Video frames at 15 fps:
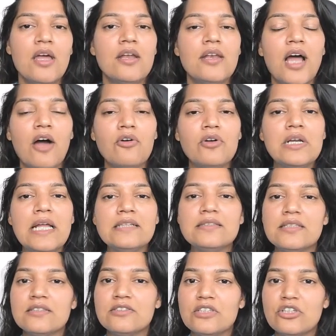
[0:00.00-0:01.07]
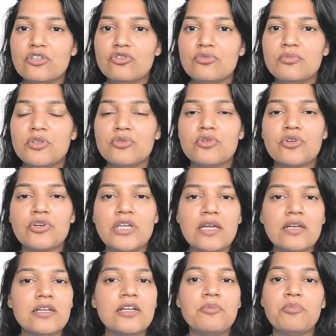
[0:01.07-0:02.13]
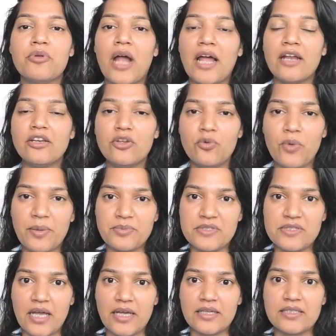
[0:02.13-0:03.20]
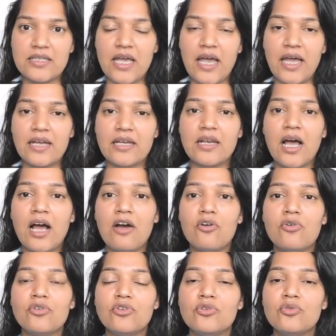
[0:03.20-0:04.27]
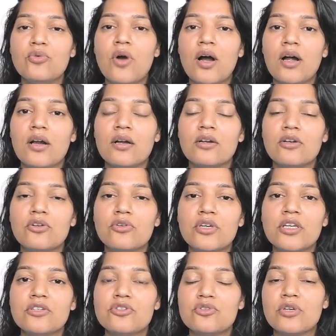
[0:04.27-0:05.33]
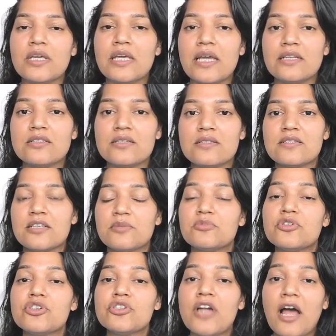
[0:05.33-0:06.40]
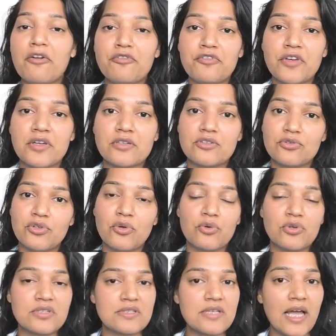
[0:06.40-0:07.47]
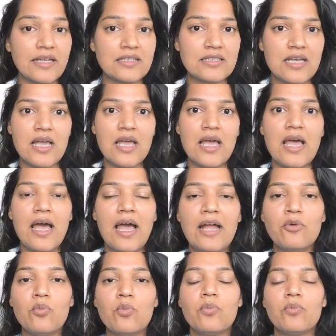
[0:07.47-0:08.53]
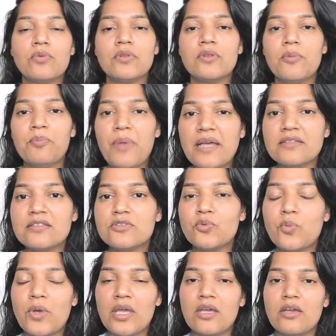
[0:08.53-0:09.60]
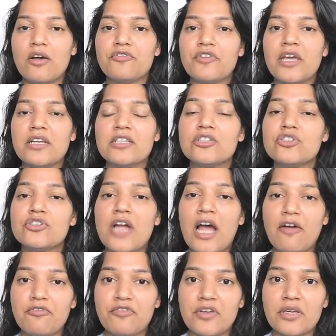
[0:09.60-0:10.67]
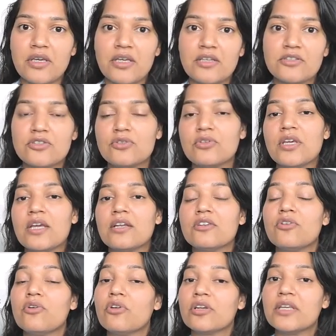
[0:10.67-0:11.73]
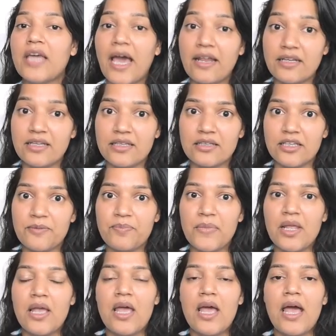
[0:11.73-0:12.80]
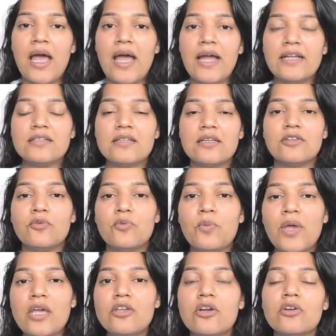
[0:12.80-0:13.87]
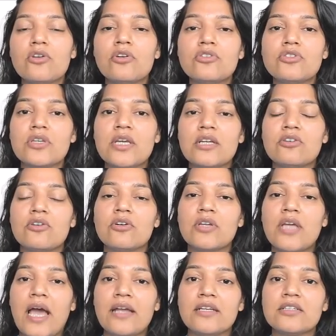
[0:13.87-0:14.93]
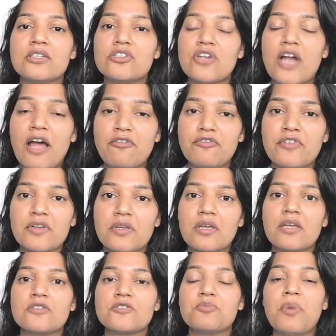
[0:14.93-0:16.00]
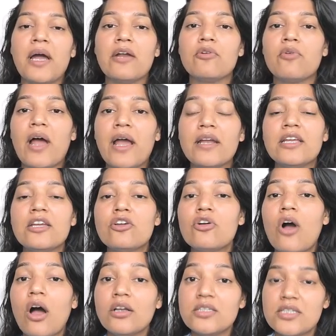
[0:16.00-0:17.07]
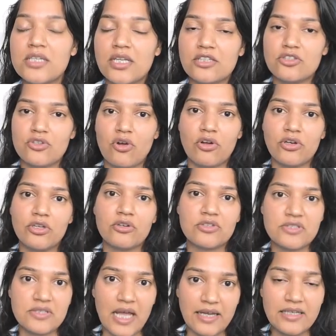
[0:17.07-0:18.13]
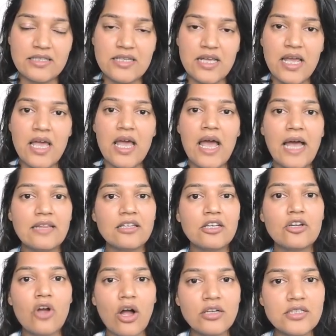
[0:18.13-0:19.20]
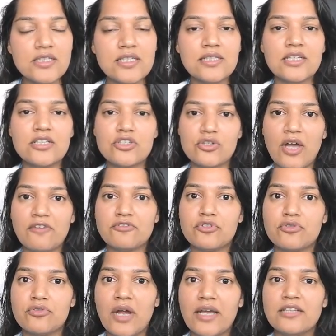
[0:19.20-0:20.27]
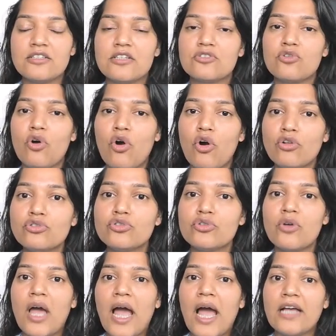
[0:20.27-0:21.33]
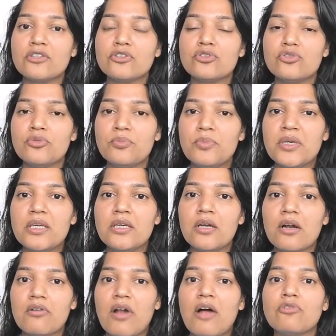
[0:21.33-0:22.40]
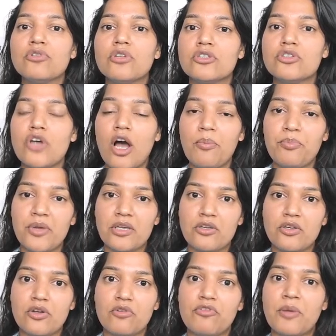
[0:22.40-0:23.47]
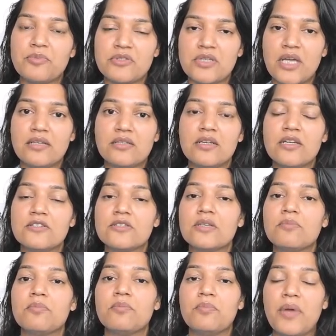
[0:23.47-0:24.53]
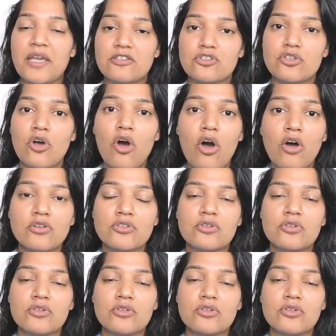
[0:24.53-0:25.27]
Now let's assume you created a brand new website and now you are looking to get some traffic to your site, and the best way of getting traffic is to get it organically. And the way you're going to get organic traffic is by writing content on your site. And the content that you have to write is also has to be around the topic your website is based on.